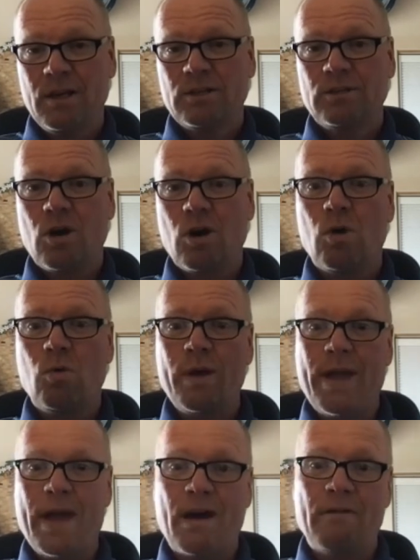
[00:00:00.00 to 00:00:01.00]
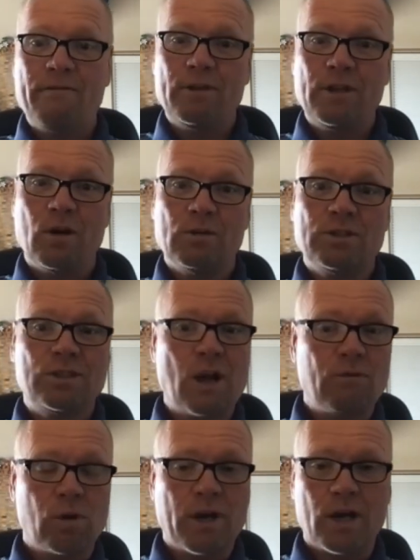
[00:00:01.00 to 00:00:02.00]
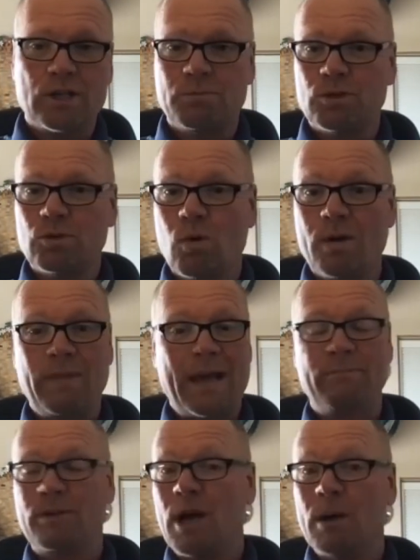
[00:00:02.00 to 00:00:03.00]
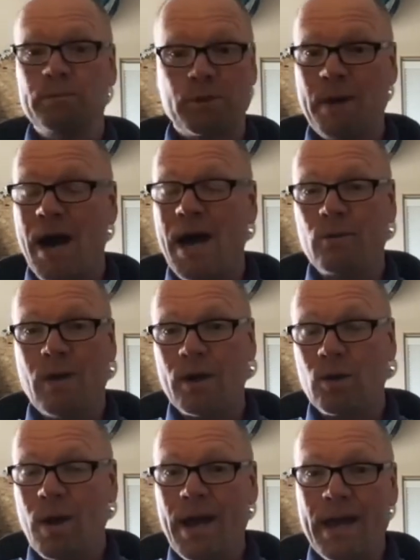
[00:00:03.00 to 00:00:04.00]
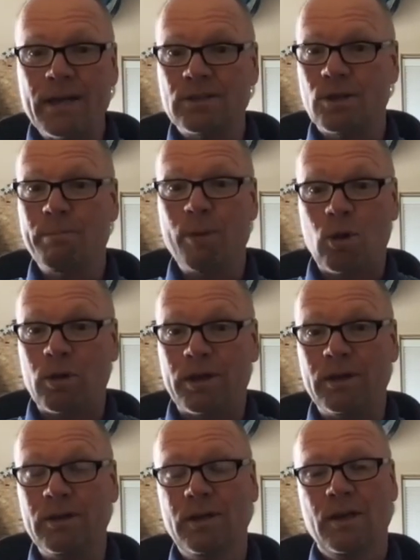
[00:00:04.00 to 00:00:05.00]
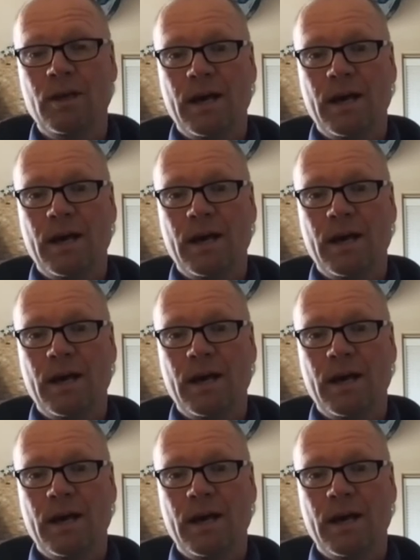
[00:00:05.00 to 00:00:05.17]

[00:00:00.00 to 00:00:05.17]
So we have, you know, several customers. One that comes to mind right away is Napoleon.